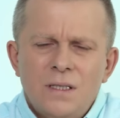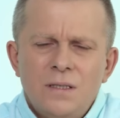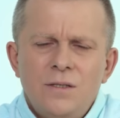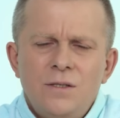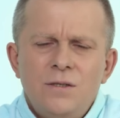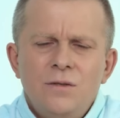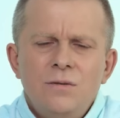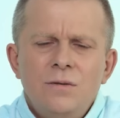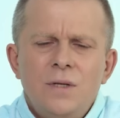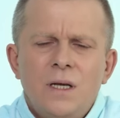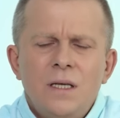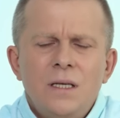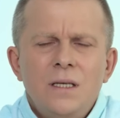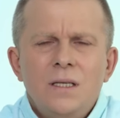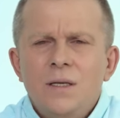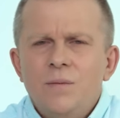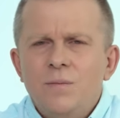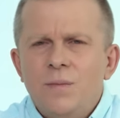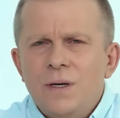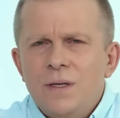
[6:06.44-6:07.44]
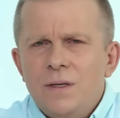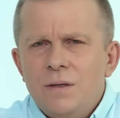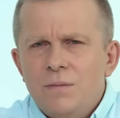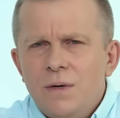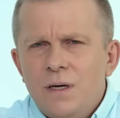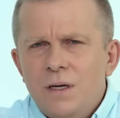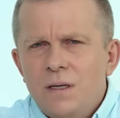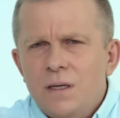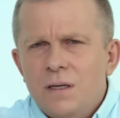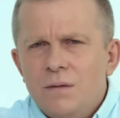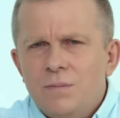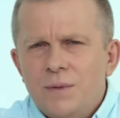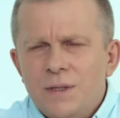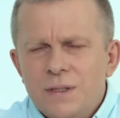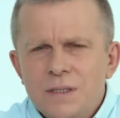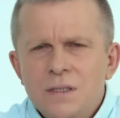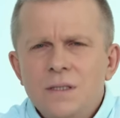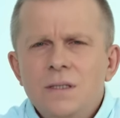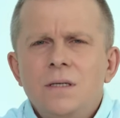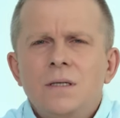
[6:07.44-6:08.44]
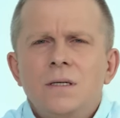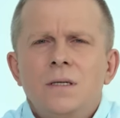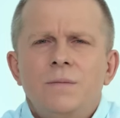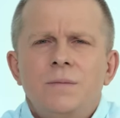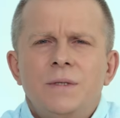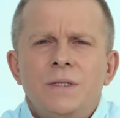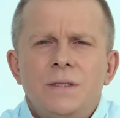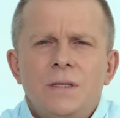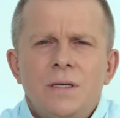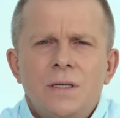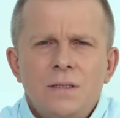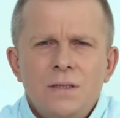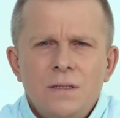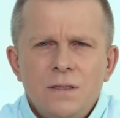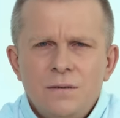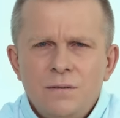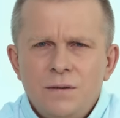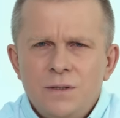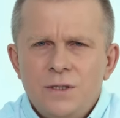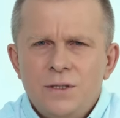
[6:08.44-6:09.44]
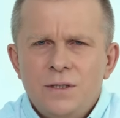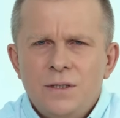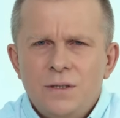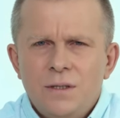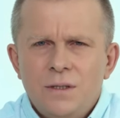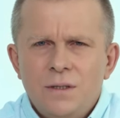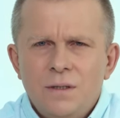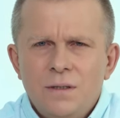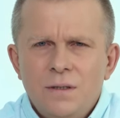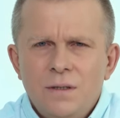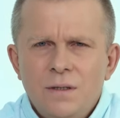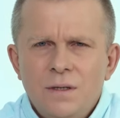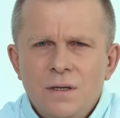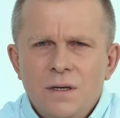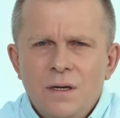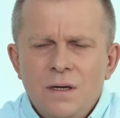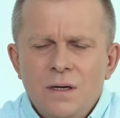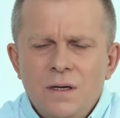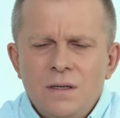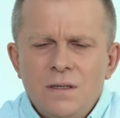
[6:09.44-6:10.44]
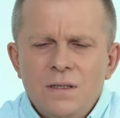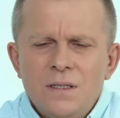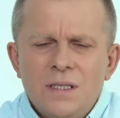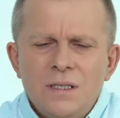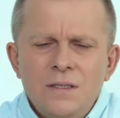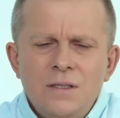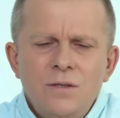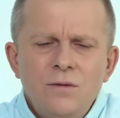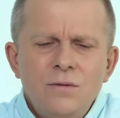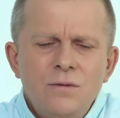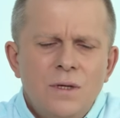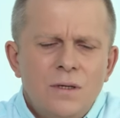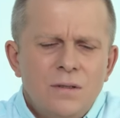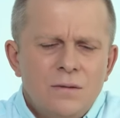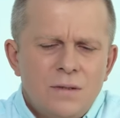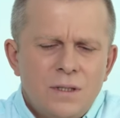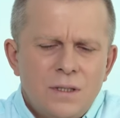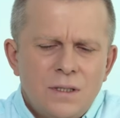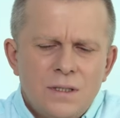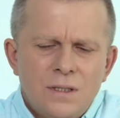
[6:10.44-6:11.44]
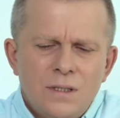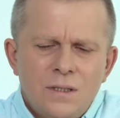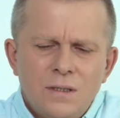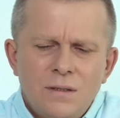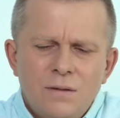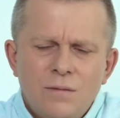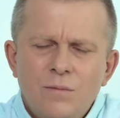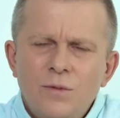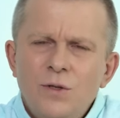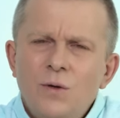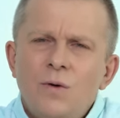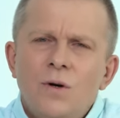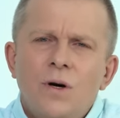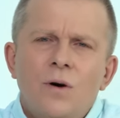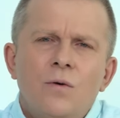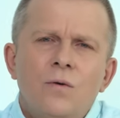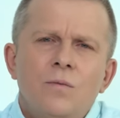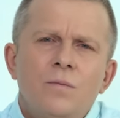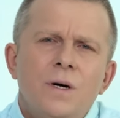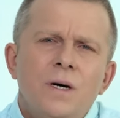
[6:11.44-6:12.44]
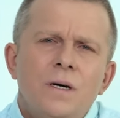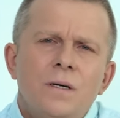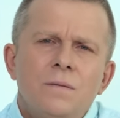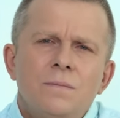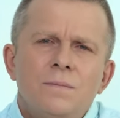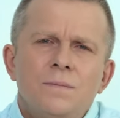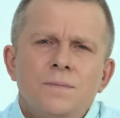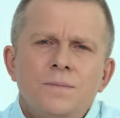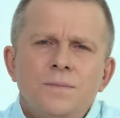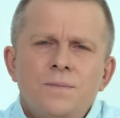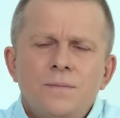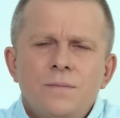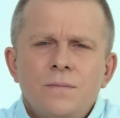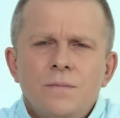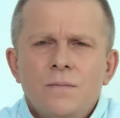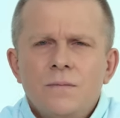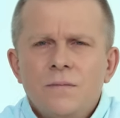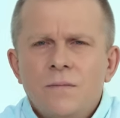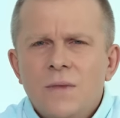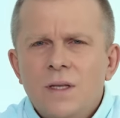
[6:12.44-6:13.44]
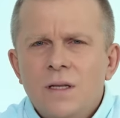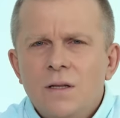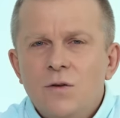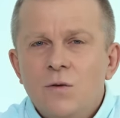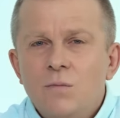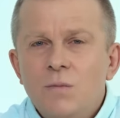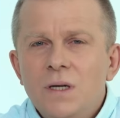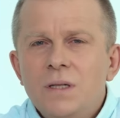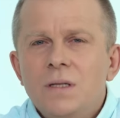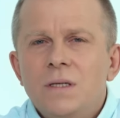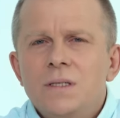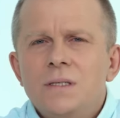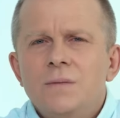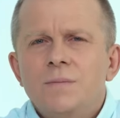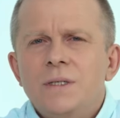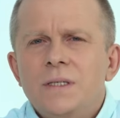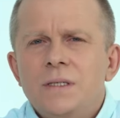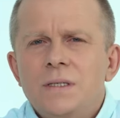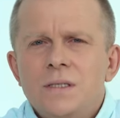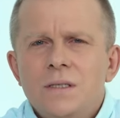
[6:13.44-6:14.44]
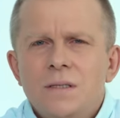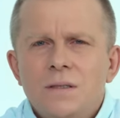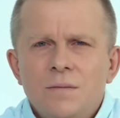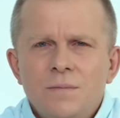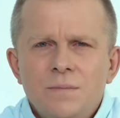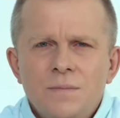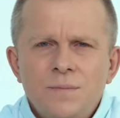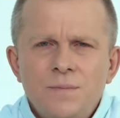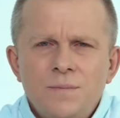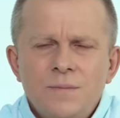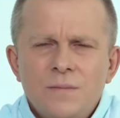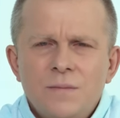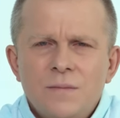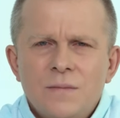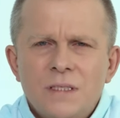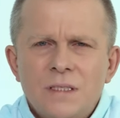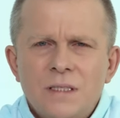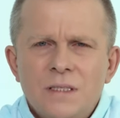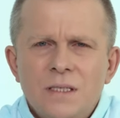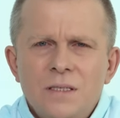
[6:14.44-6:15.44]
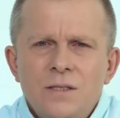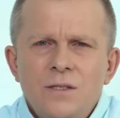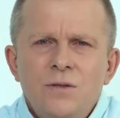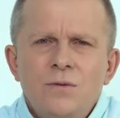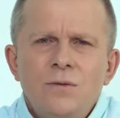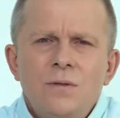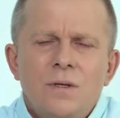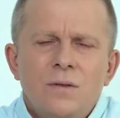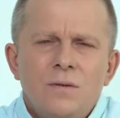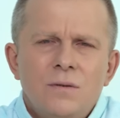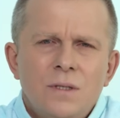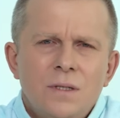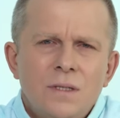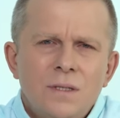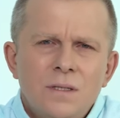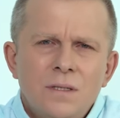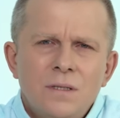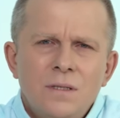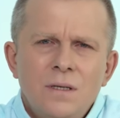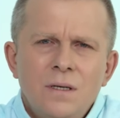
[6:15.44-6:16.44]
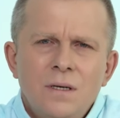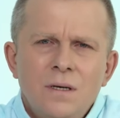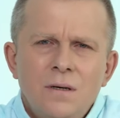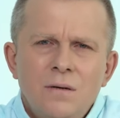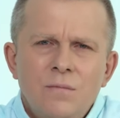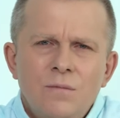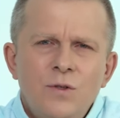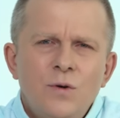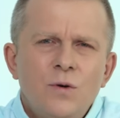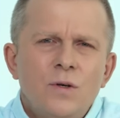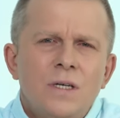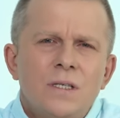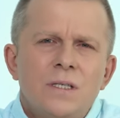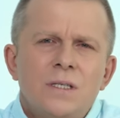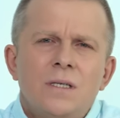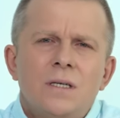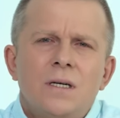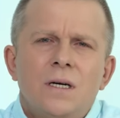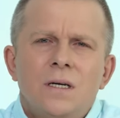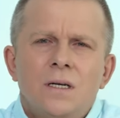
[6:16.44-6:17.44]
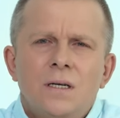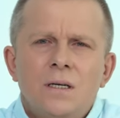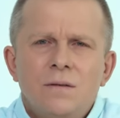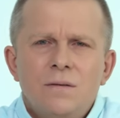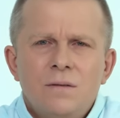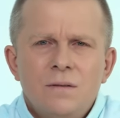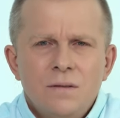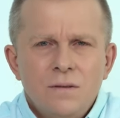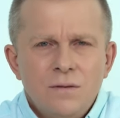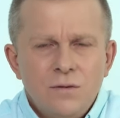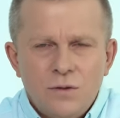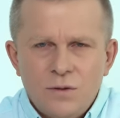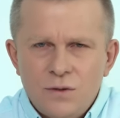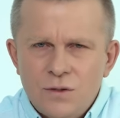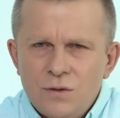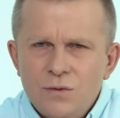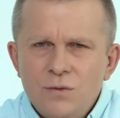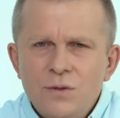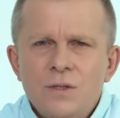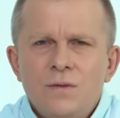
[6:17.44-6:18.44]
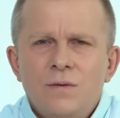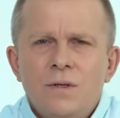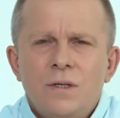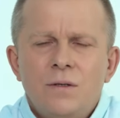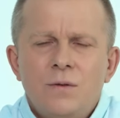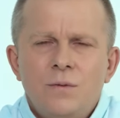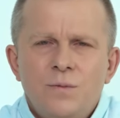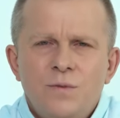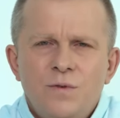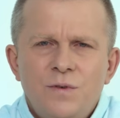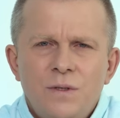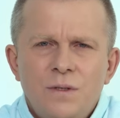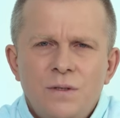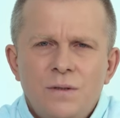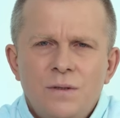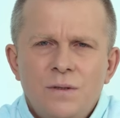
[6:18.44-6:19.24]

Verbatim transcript: Hence the lack of understanding of simple elementary things. Hence we have a lot of intelligence, but little sense. Hence we have many fears, but no love.